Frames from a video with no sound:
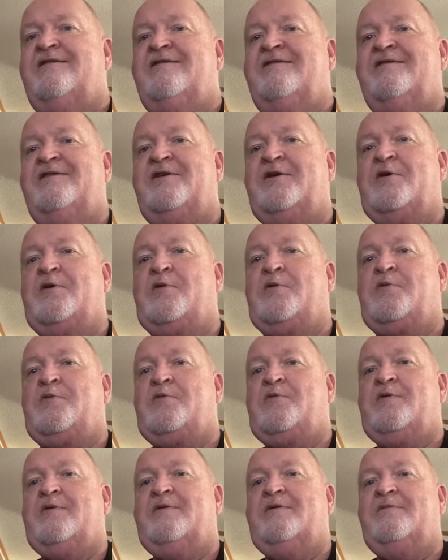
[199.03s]
You know,
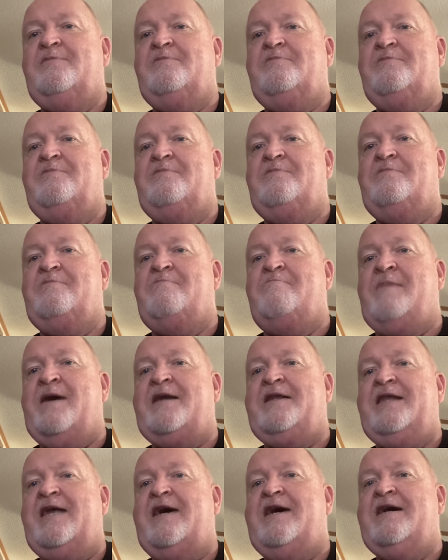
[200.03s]
my
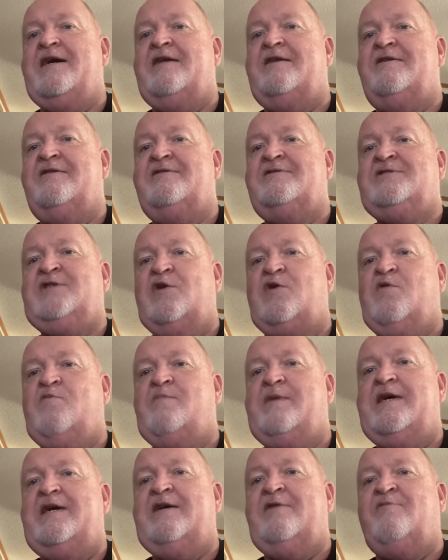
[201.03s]
dad told
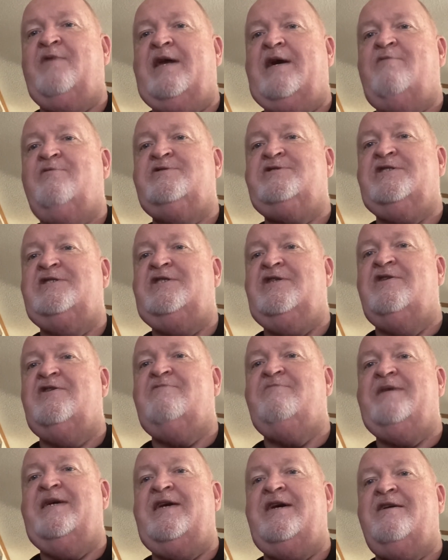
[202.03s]
me when I was a
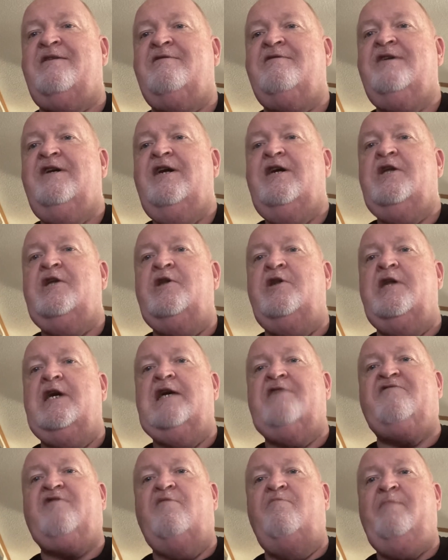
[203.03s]
young man,
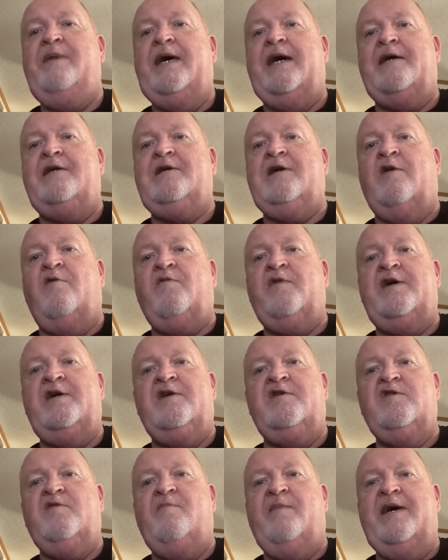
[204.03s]
never bet on the
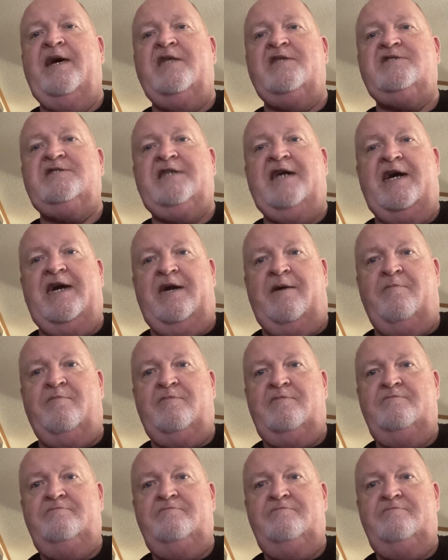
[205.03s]
other man's game.